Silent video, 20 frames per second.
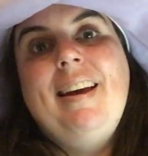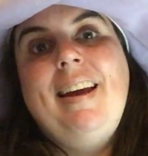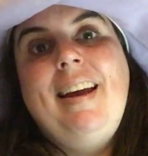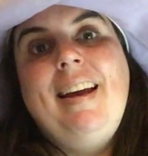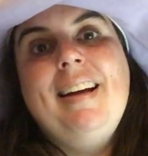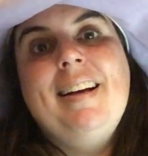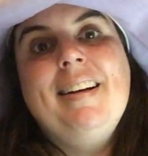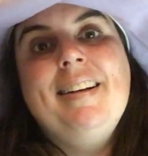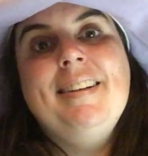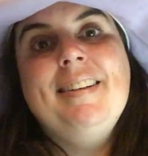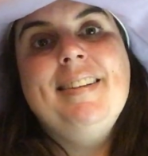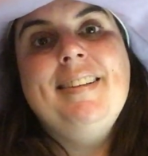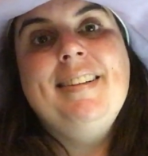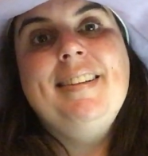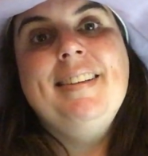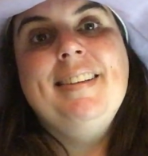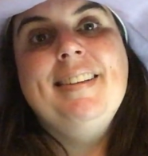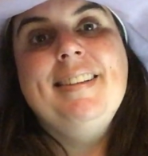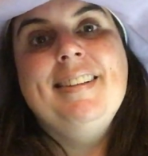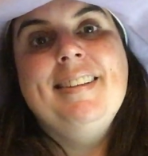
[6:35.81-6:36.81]
And
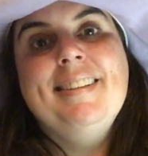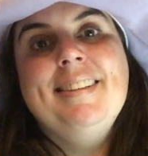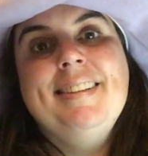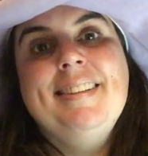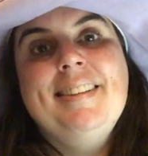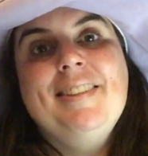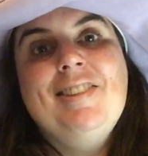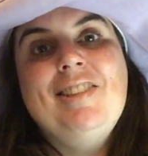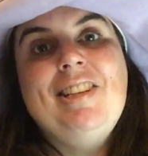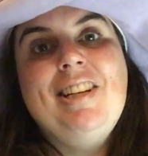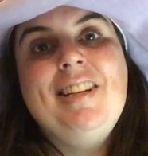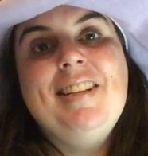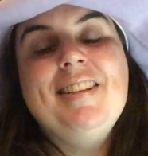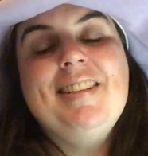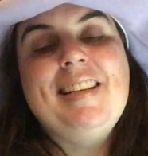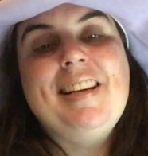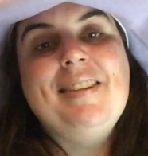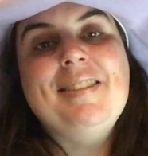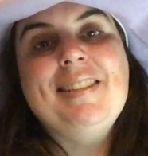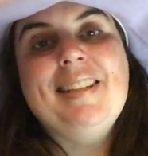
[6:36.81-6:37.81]
she
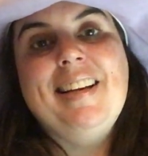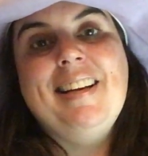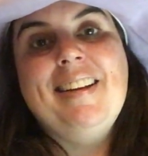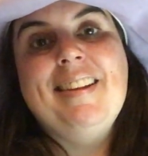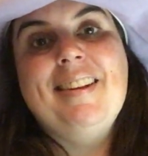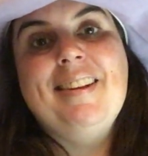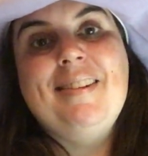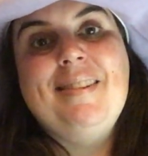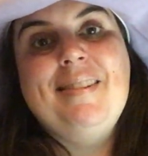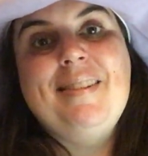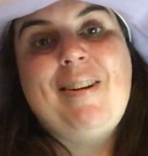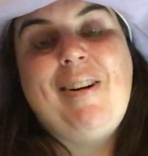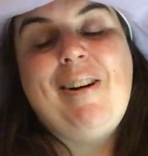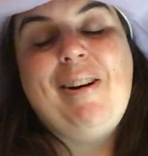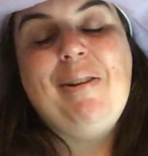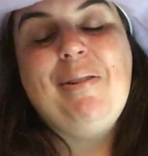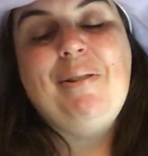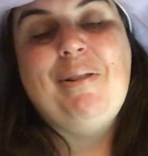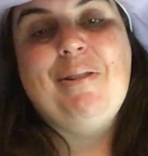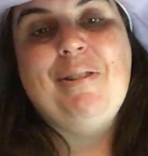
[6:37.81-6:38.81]
sounds like this
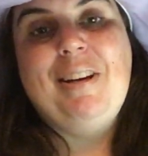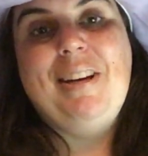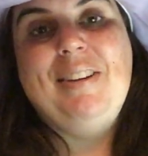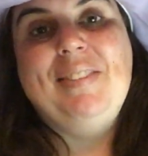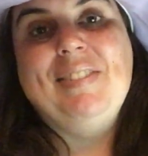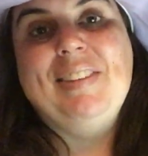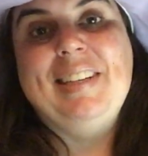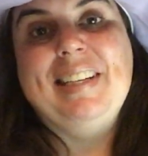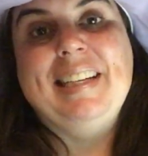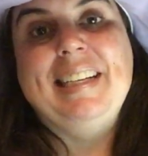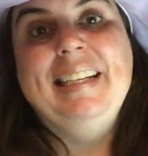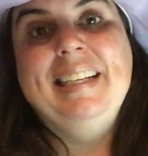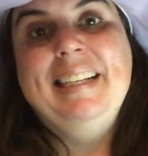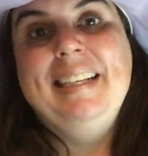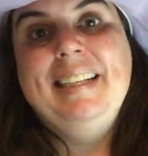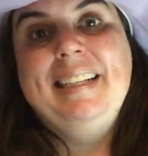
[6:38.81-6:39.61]
author even